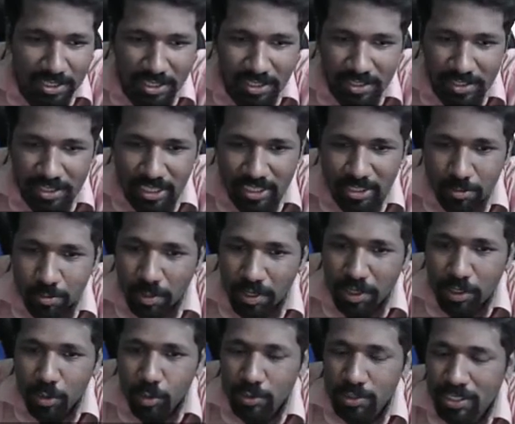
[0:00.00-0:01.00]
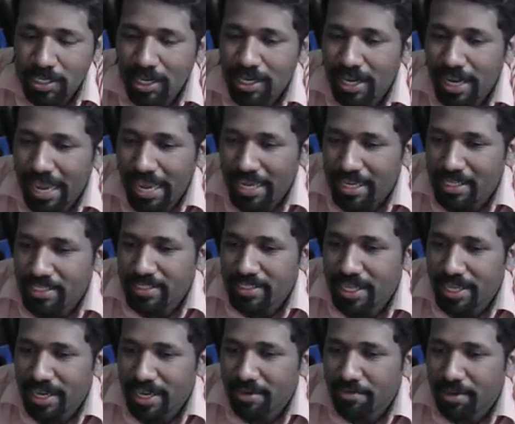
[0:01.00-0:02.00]
Just by using lines,
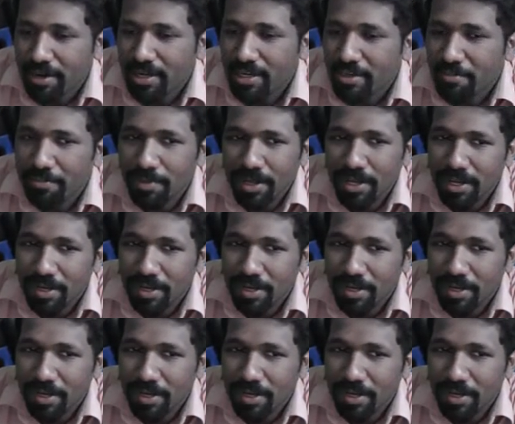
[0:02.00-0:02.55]
they can multiply